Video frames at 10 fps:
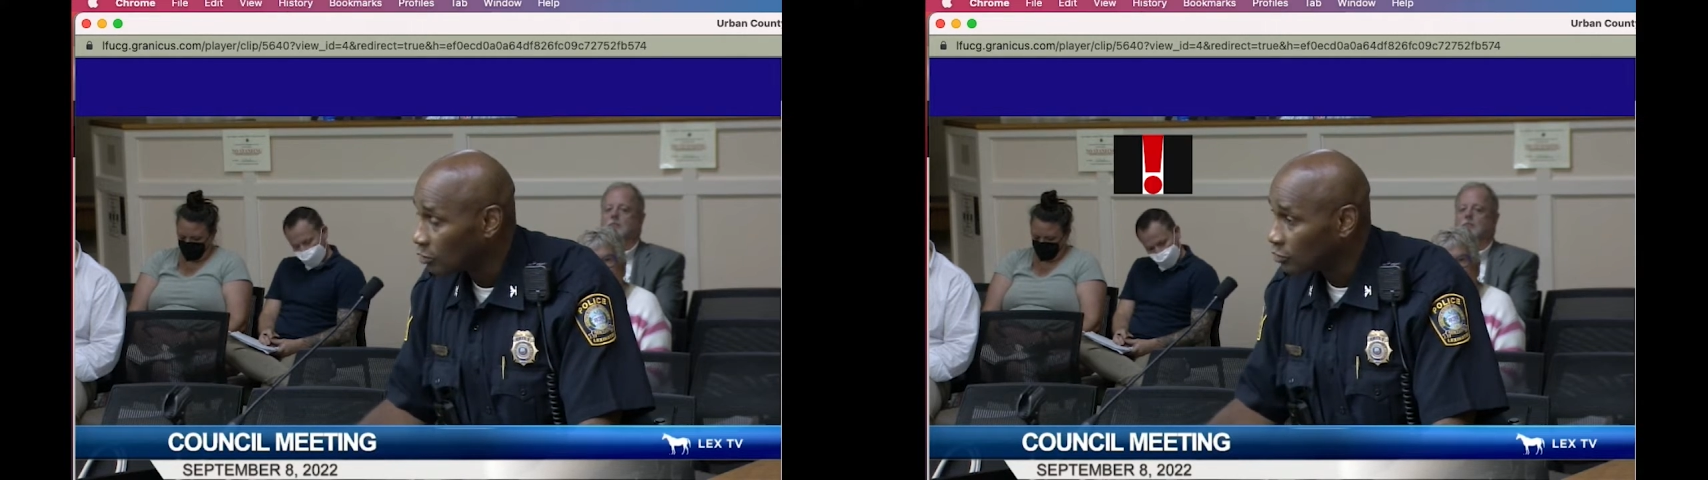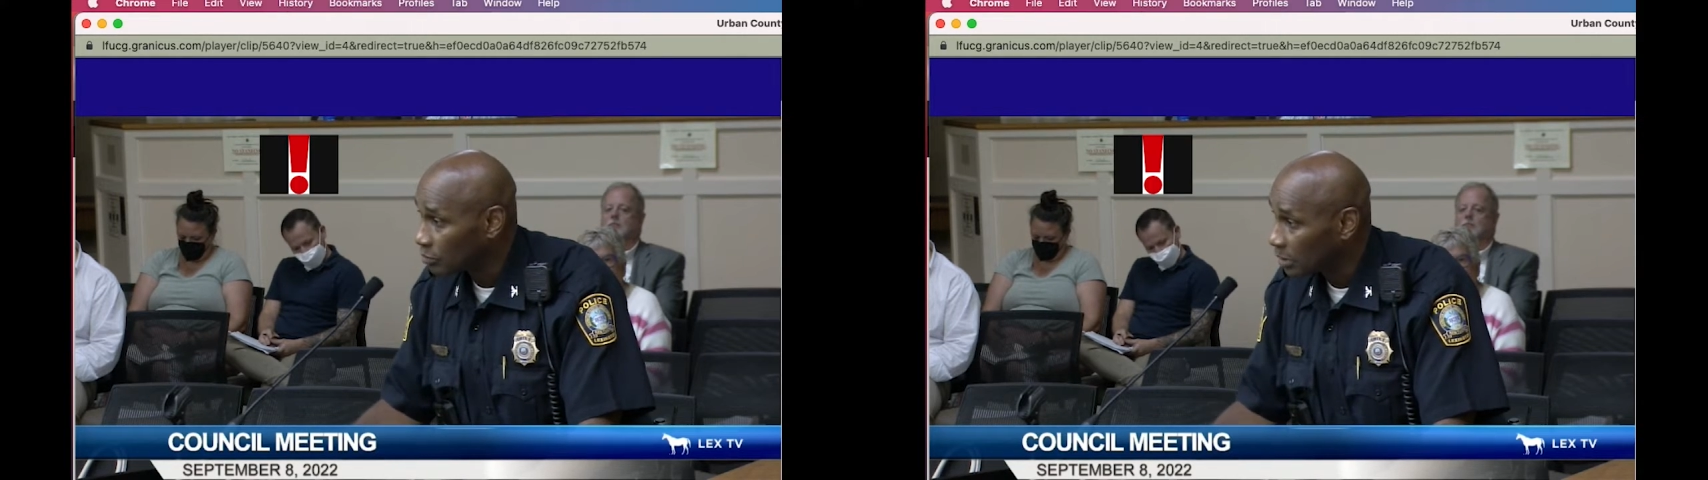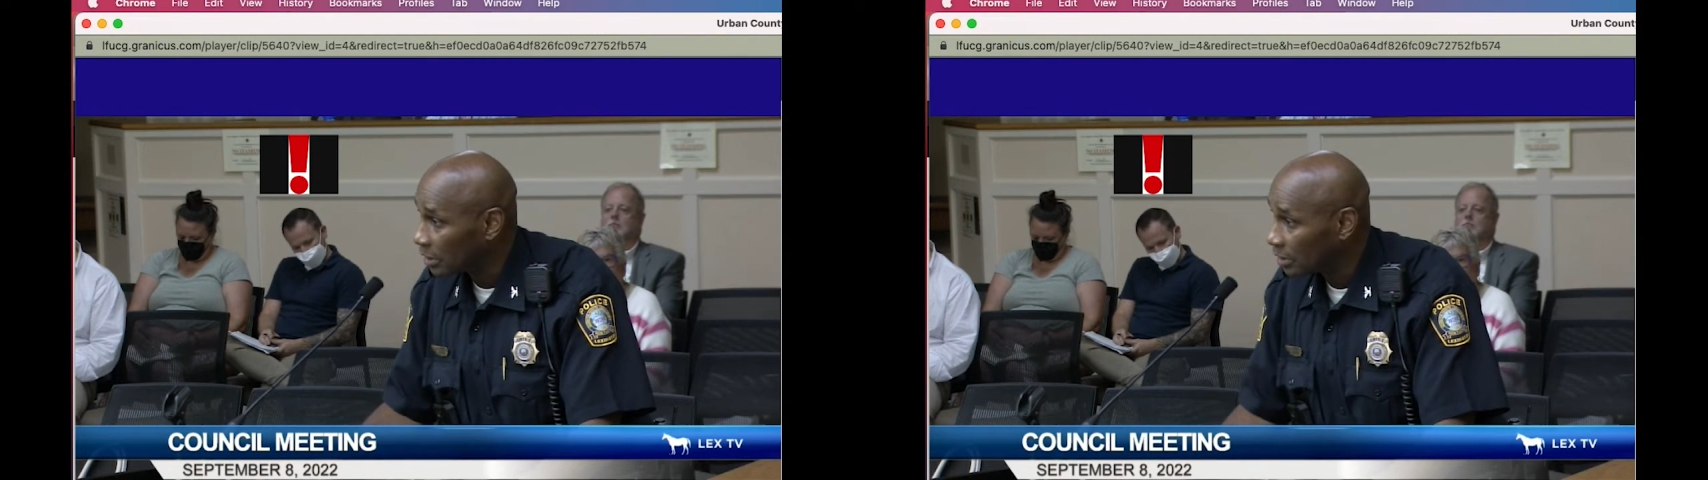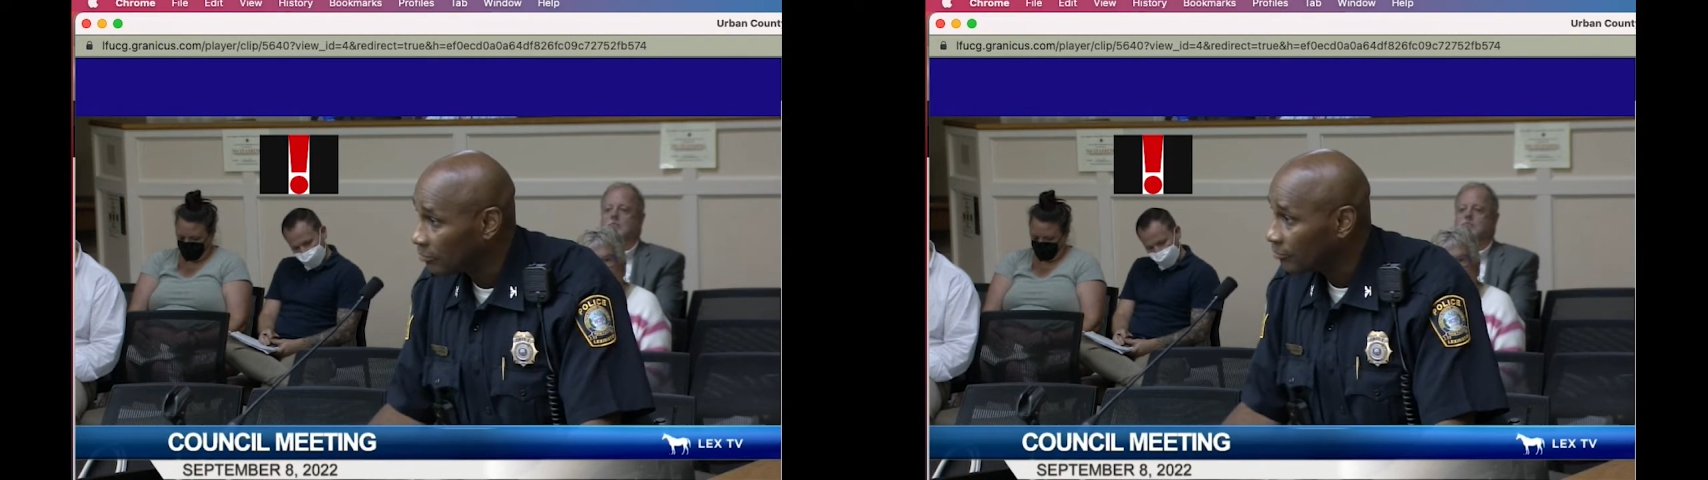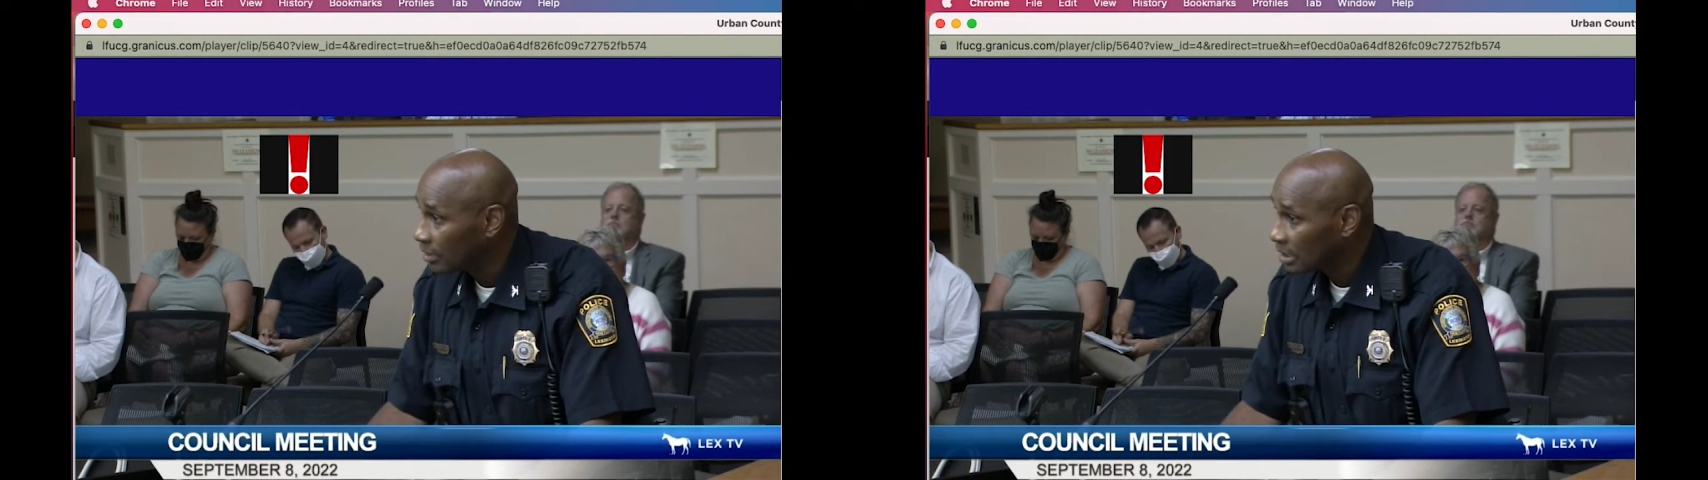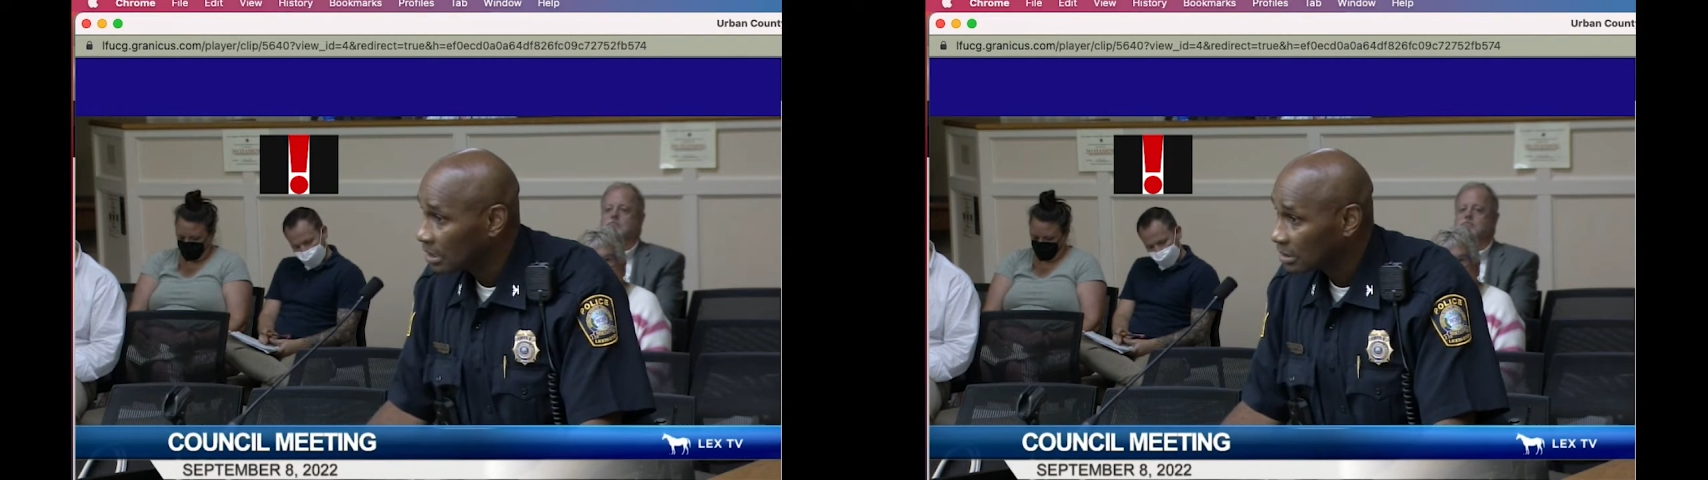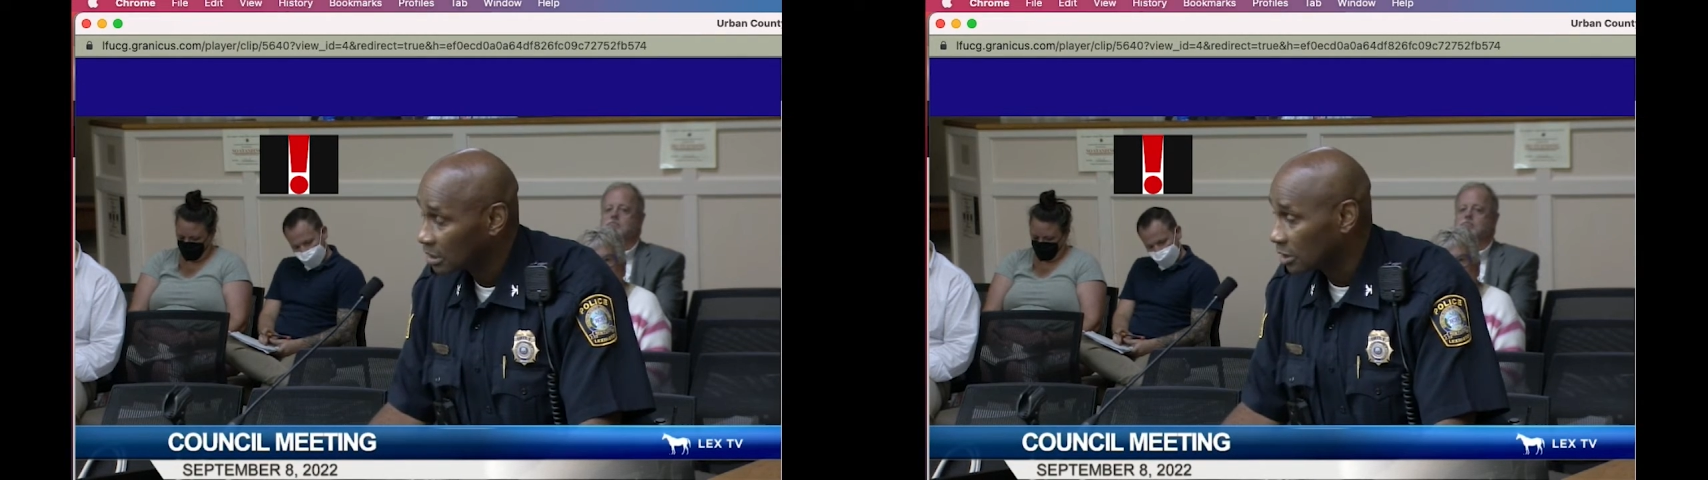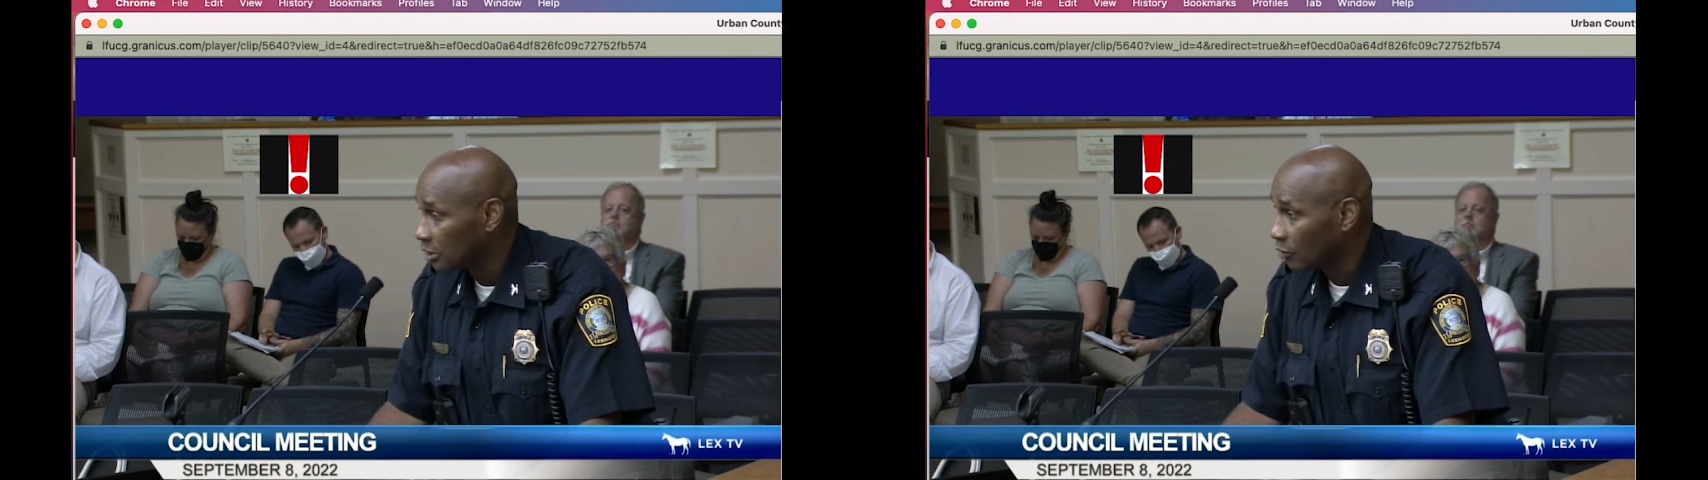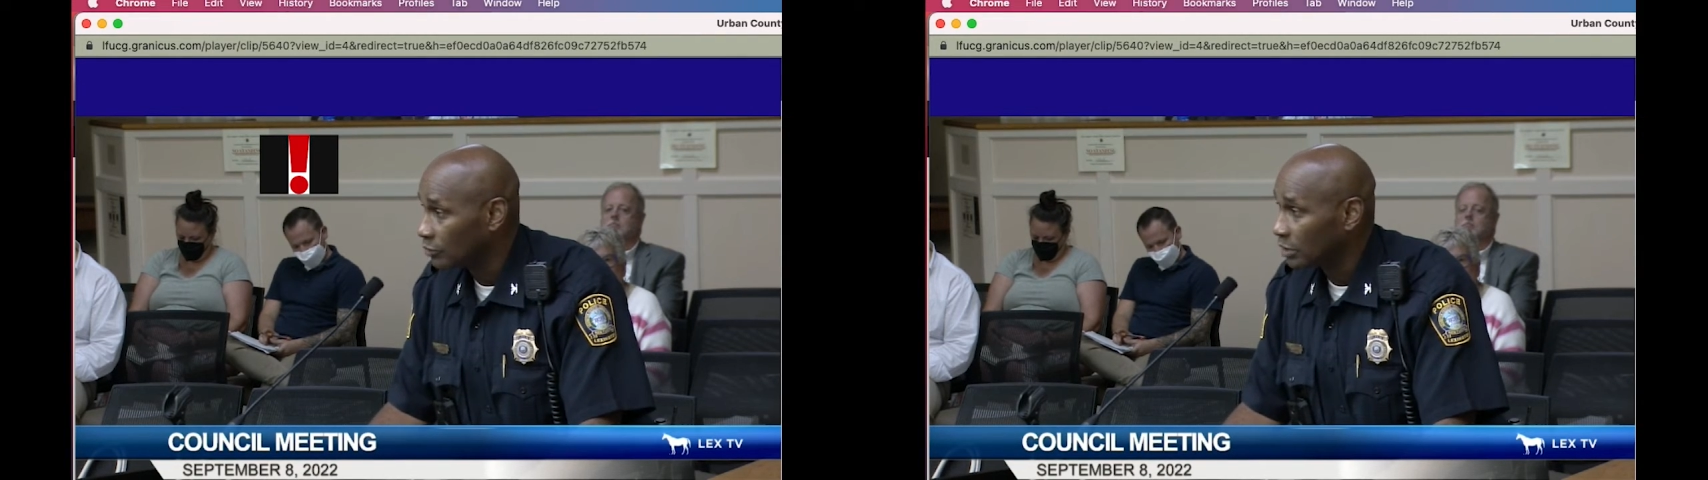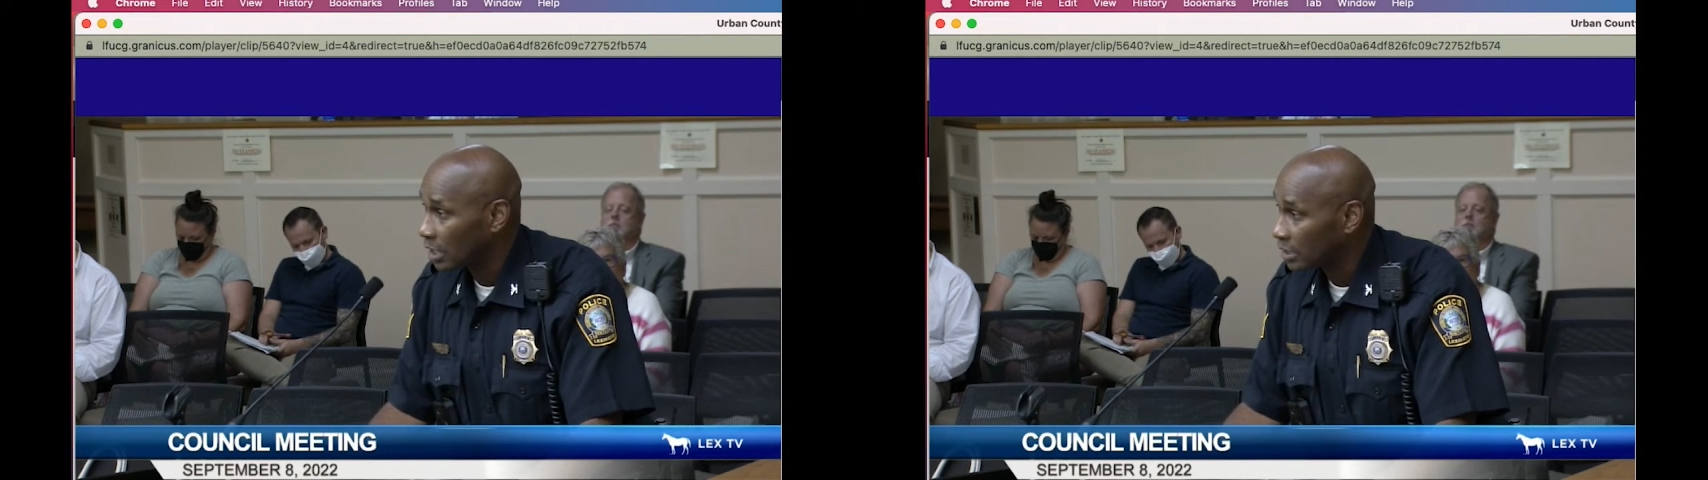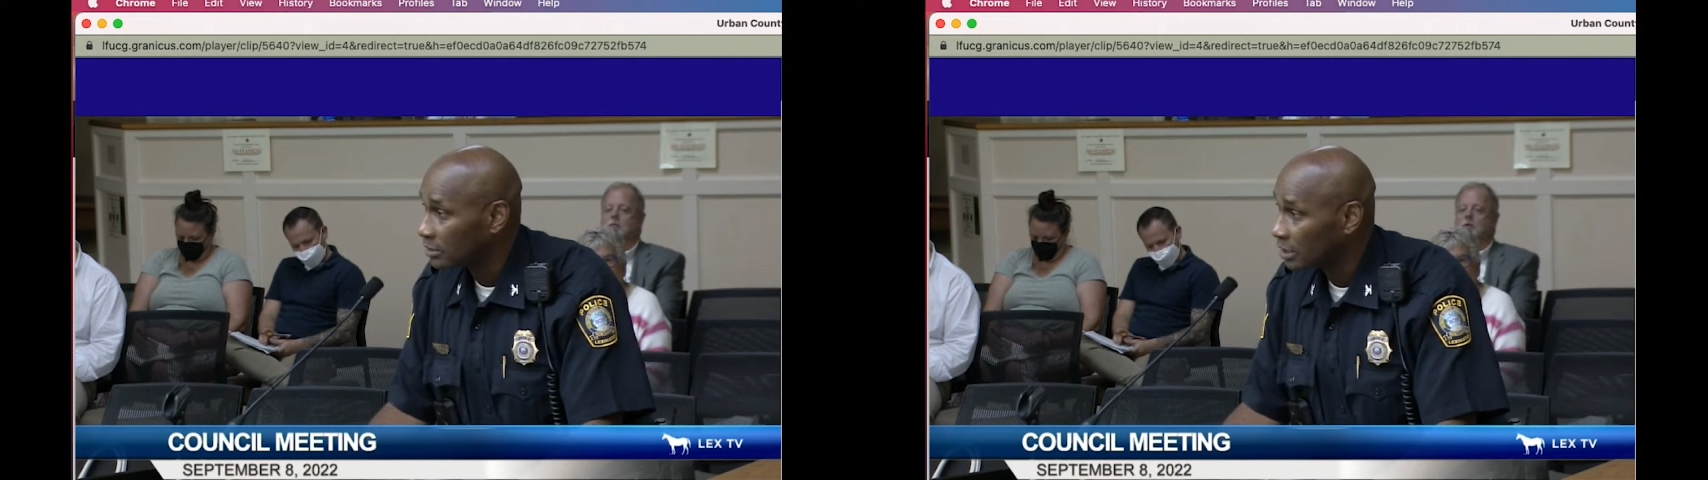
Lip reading: But I also believe